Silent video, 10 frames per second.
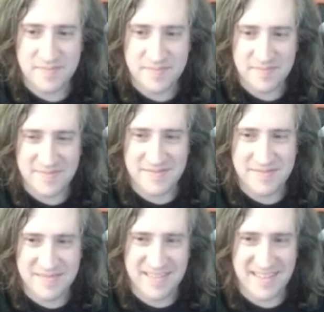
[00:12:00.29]

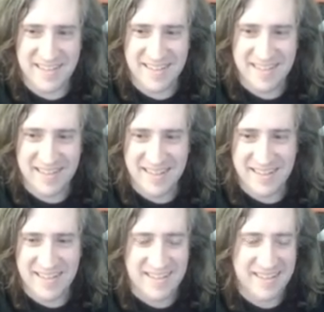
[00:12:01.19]

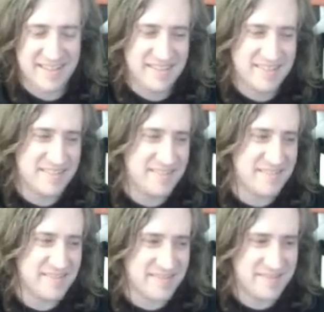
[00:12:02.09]

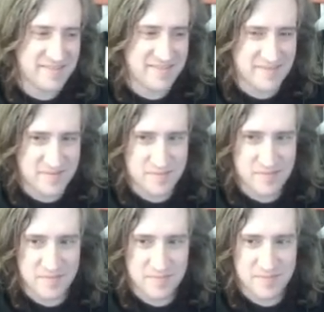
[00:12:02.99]

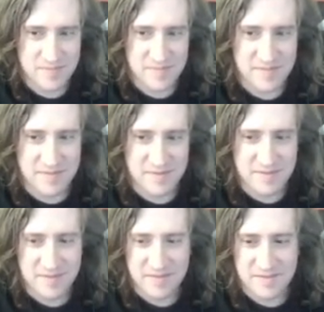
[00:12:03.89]

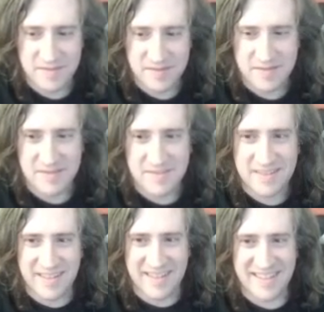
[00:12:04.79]

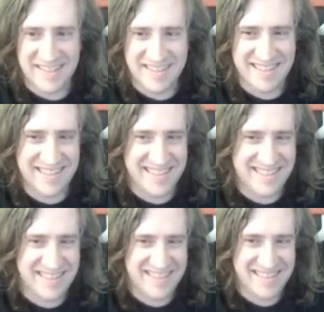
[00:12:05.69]

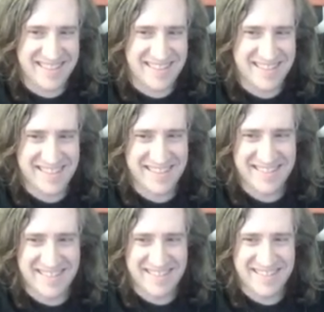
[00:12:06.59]
This person isn't speaking.